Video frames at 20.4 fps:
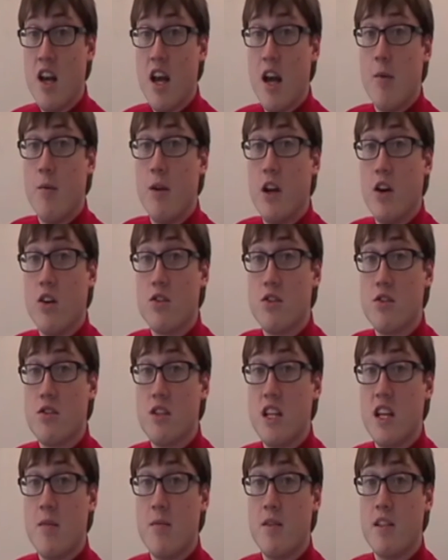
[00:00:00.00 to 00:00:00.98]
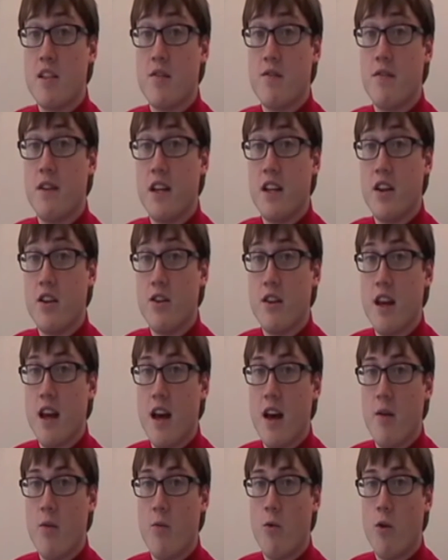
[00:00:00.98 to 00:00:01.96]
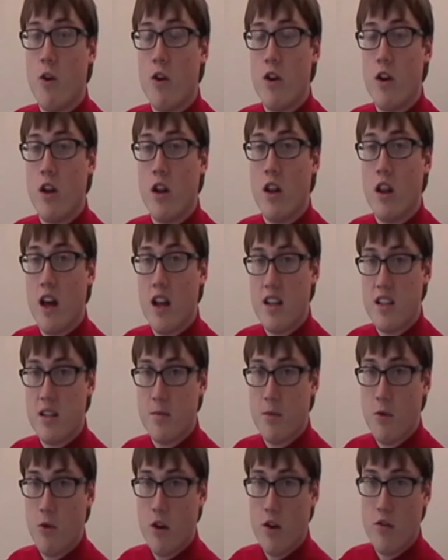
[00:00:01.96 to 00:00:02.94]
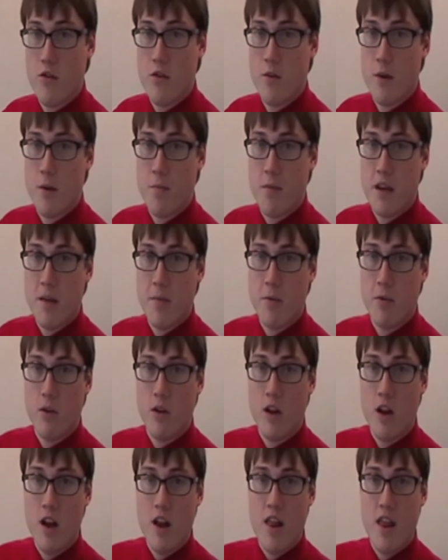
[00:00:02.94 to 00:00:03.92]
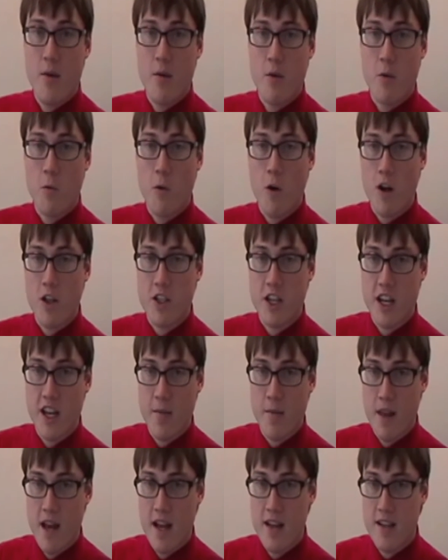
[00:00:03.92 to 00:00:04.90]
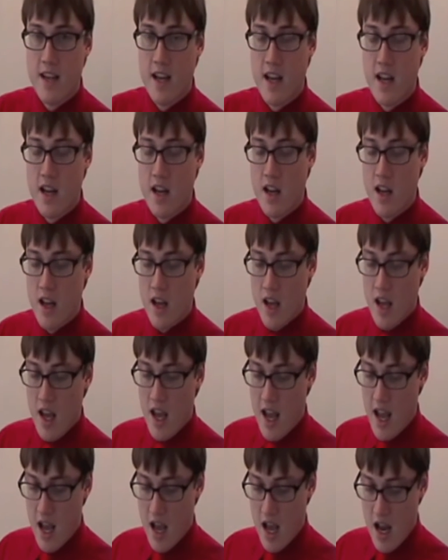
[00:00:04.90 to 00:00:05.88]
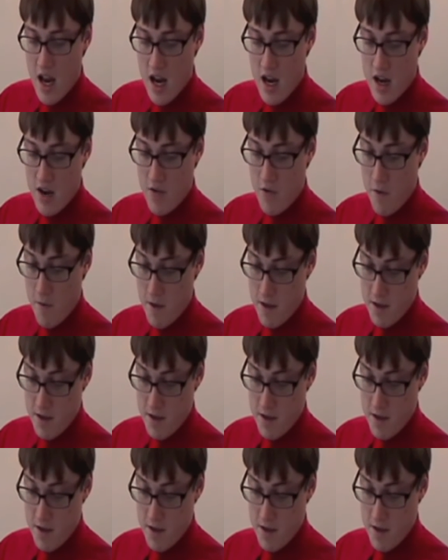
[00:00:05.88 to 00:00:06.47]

and we also see him as a figure that won a lot of support from the people that were watching him that day. And from this